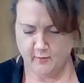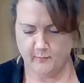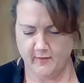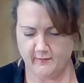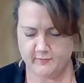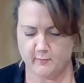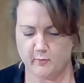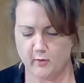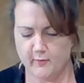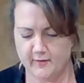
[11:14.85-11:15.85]
I hope you have some
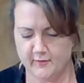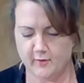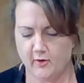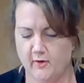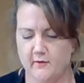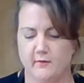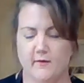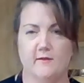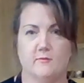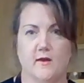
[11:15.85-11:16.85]
growing in your garden.
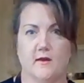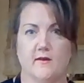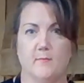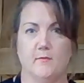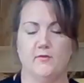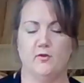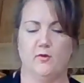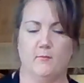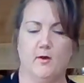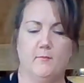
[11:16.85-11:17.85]
Okay, so we got a cup of cucumber.